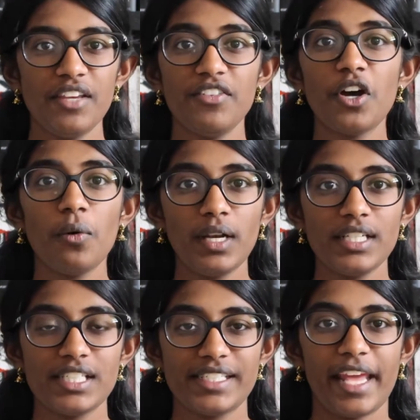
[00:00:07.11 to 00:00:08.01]
If you don't want
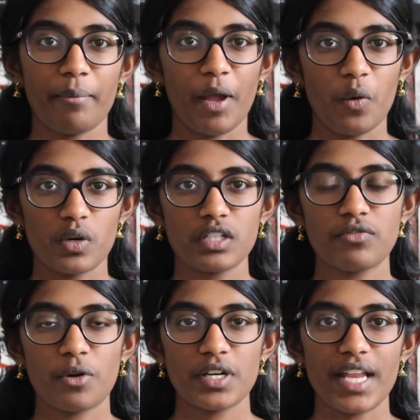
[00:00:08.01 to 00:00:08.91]
to just take my word
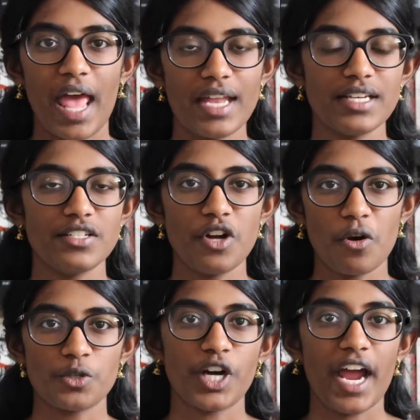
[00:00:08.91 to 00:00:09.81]
for it and
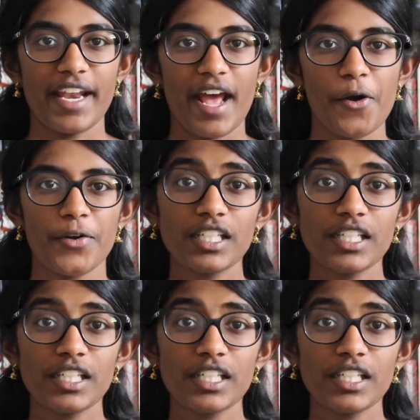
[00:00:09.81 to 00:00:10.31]
go try it out,